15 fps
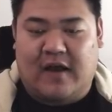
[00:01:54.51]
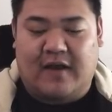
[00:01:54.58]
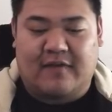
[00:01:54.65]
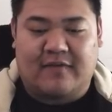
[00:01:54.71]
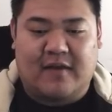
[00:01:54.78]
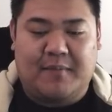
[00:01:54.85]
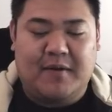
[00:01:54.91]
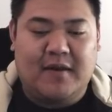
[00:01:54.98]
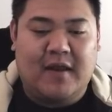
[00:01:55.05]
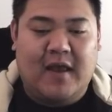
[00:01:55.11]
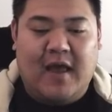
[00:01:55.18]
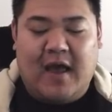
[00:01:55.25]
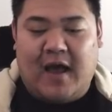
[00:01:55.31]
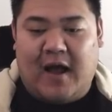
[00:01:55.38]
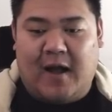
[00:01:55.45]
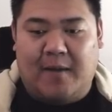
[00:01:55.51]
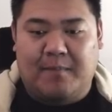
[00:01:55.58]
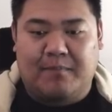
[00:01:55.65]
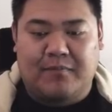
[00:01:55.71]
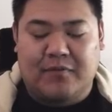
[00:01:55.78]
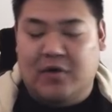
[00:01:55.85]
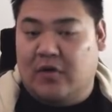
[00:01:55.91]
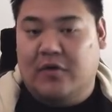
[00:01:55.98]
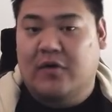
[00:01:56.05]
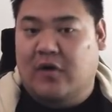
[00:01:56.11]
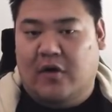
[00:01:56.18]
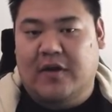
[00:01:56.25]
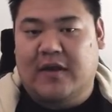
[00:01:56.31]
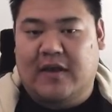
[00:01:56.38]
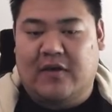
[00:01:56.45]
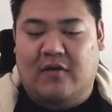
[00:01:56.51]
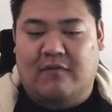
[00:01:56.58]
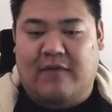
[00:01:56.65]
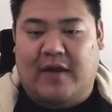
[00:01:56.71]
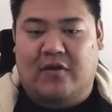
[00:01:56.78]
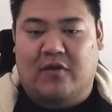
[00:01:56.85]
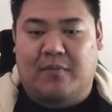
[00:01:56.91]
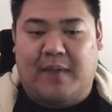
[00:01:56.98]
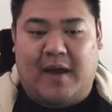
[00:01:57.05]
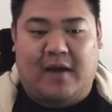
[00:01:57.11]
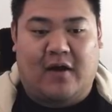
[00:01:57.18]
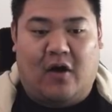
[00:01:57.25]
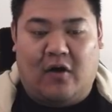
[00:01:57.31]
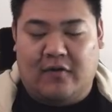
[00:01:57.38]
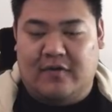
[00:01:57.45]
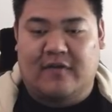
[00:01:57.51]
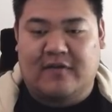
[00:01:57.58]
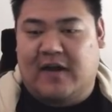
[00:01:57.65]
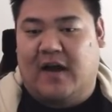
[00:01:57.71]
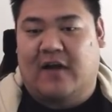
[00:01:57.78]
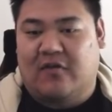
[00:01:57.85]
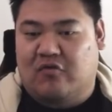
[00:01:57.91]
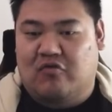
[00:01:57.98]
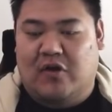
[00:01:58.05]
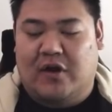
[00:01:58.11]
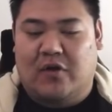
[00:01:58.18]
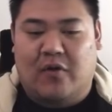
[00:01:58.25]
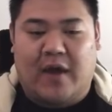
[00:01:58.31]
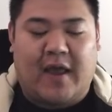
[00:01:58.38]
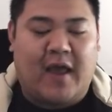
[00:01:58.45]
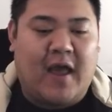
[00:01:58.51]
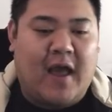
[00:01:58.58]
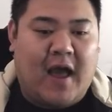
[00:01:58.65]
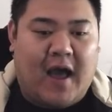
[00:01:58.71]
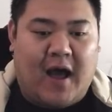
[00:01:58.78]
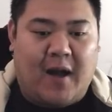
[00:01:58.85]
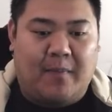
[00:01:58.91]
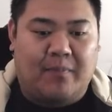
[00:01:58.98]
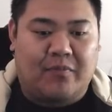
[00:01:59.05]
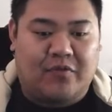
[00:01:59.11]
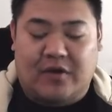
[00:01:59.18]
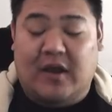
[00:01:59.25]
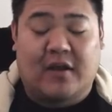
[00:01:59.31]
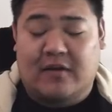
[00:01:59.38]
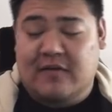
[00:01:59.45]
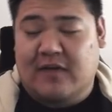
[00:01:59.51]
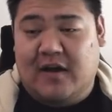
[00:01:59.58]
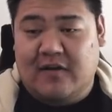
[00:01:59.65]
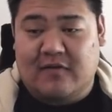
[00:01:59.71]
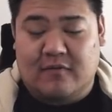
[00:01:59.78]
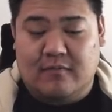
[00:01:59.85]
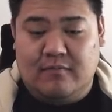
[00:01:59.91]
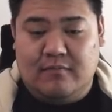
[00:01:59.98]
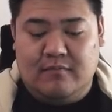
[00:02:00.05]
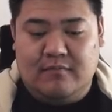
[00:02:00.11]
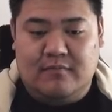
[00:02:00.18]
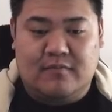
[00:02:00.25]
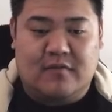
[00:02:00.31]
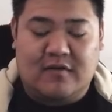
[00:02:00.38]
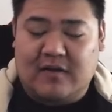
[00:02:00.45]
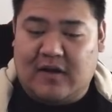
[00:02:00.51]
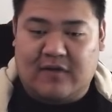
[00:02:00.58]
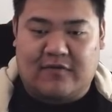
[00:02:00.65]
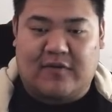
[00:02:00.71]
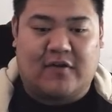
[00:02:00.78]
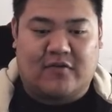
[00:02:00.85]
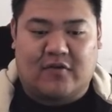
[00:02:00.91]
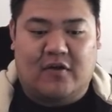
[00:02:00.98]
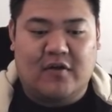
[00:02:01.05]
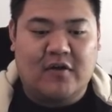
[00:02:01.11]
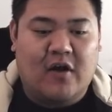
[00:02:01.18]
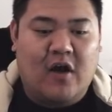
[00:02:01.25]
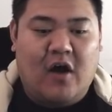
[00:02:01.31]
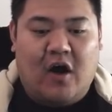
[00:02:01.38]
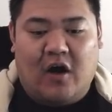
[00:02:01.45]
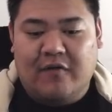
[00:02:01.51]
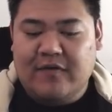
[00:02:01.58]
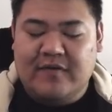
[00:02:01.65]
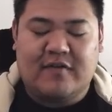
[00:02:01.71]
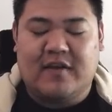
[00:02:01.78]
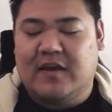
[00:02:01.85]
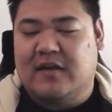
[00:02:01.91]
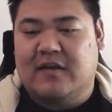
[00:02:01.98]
summon, you're going to get your value back on this card straight away. So yeah, this card is this card is very solid. Obviously, it